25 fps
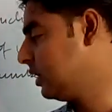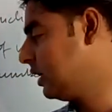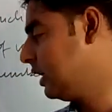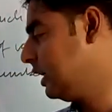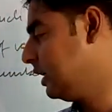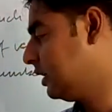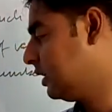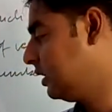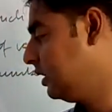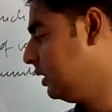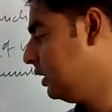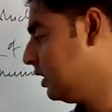
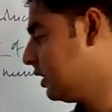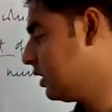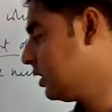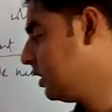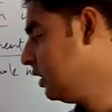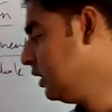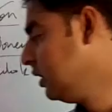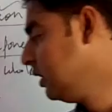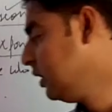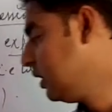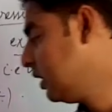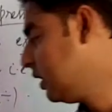Like
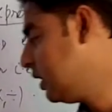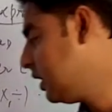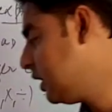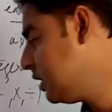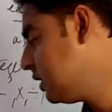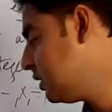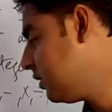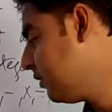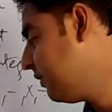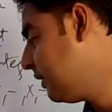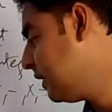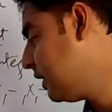here
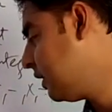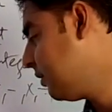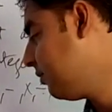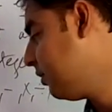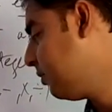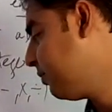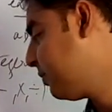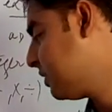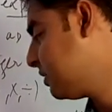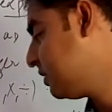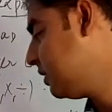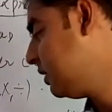is a
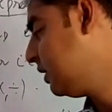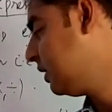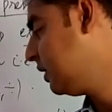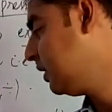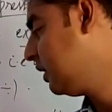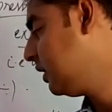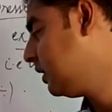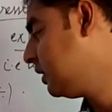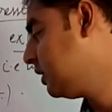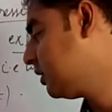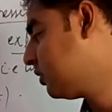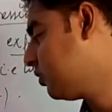variable present,
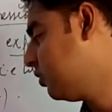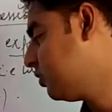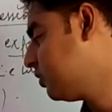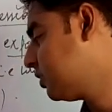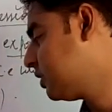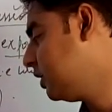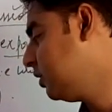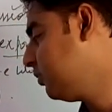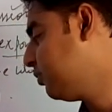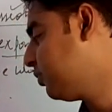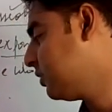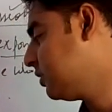here is
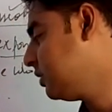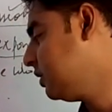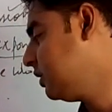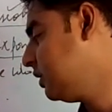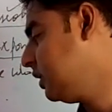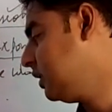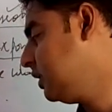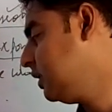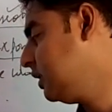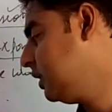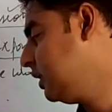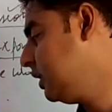constant
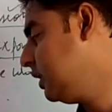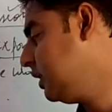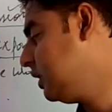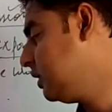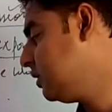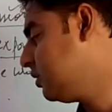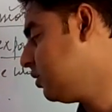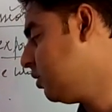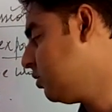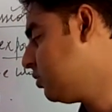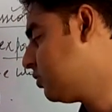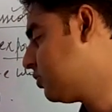present, and here
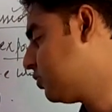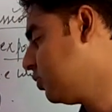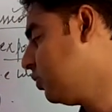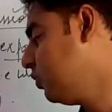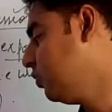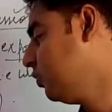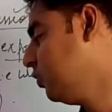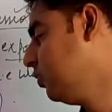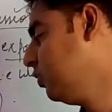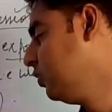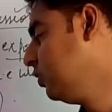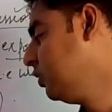is
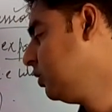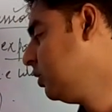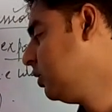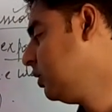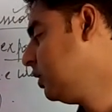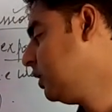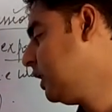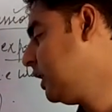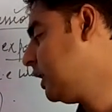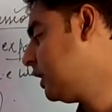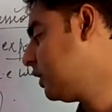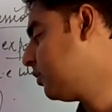also
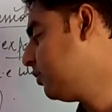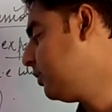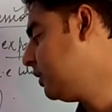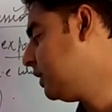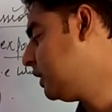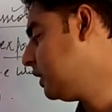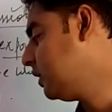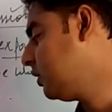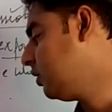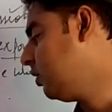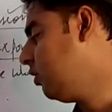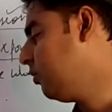
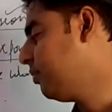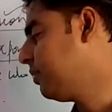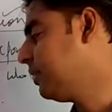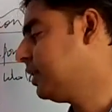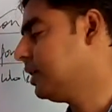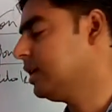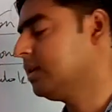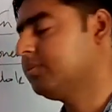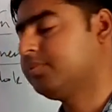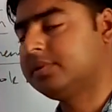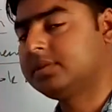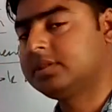arithmetic
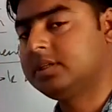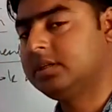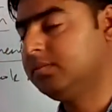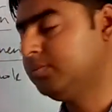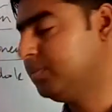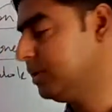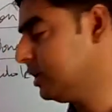operator present.